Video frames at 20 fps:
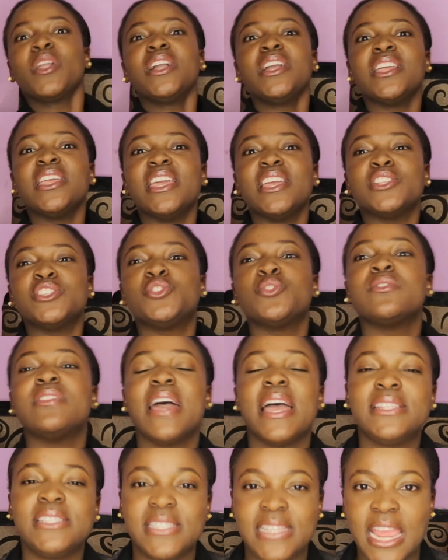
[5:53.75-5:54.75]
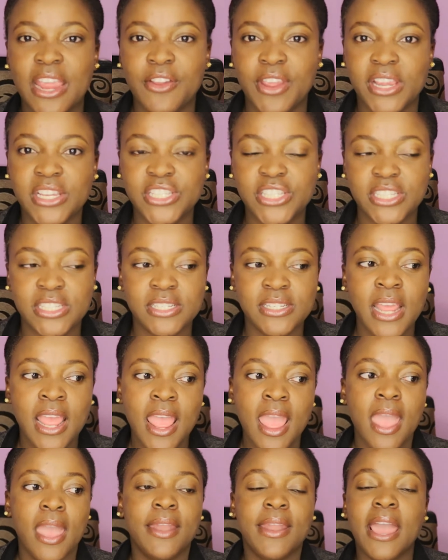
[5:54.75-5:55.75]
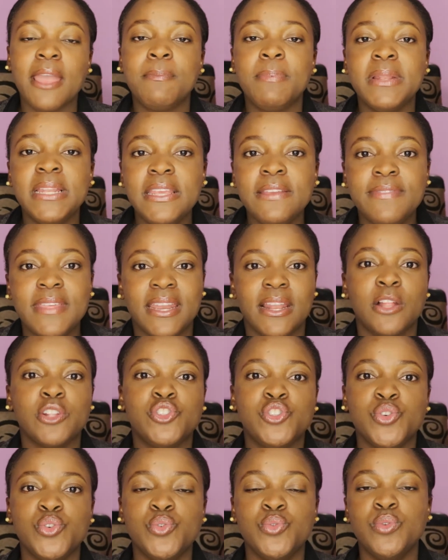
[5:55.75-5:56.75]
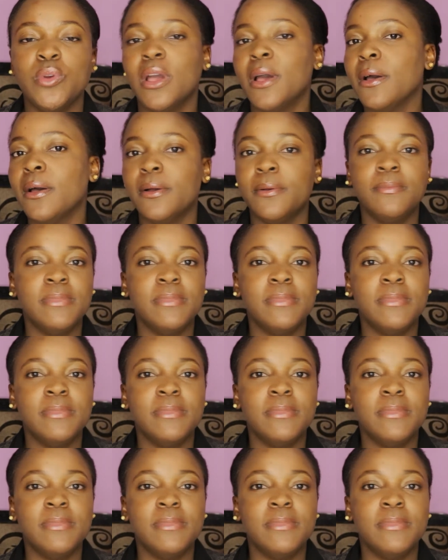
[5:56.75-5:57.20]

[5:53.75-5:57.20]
into that direction and I believe that I'll do a,